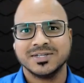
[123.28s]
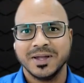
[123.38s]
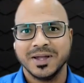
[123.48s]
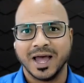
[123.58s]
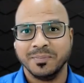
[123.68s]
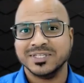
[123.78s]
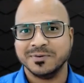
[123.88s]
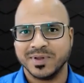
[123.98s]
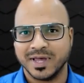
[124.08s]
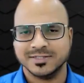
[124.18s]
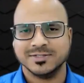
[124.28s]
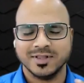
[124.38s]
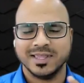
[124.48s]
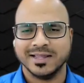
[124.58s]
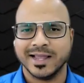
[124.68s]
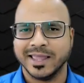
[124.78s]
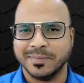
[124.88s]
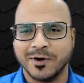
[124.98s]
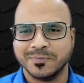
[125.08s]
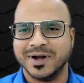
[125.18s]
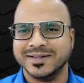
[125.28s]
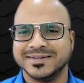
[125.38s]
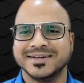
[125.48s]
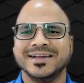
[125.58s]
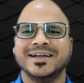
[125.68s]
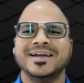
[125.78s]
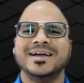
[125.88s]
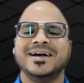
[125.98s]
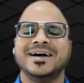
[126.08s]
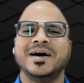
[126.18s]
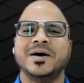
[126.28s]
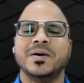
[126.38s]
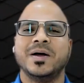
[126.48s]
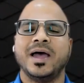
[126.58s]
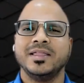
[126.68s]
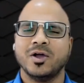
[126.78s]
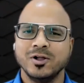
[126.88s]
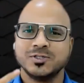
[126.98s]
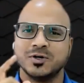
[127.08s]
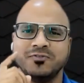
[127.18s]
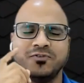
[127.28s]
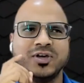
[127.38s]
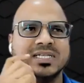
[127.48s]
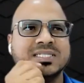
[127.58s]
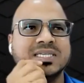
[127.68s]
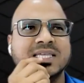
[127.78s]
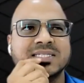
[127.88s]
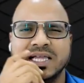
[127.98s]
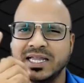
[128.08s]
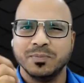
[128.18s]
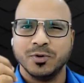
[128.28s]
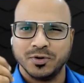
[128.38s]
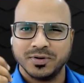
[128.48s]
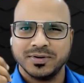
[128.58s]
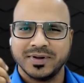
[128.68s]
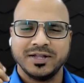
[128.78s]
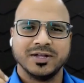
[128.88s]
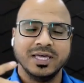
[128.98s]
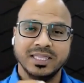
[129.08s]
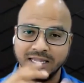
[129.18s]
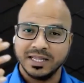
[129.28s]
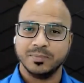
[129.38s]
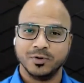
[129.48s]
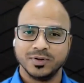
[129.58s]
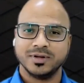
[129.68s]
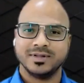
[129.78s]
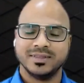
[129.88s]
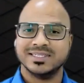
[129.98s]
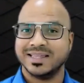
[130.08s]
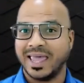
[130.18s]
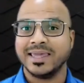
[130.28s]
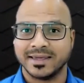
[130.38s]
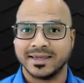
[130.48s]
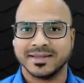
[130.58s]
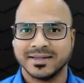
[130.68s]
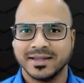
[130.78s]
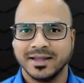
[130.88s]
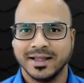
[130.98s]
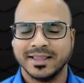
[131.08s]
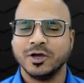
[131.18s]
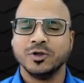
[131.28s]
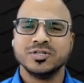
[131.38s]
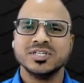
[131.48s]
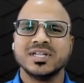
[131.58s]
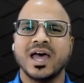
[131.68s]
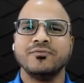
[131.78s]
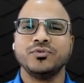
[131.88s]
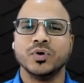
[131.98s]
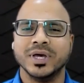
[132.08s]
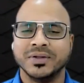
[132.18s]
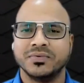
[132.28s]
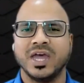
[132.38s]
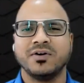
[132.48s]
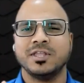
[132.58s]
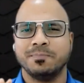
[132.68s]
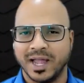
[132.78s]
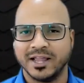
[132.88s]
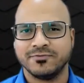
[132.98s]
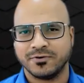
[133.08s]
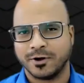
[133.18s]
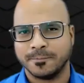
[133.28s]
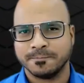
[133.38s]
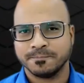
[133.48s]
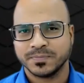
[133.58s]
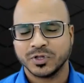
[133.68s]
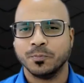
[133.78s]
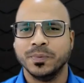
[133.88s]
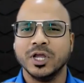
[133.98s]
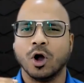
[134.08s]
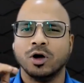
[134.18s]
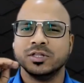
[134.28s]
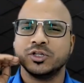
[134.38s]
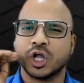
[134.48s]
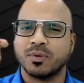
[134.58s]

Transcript: amazing prize, not the entire amount, but. And also if you can see there's a leaderboard, right? In the leaderboard, there's a ranking. Now you just have to interact with the platform to be on the top of the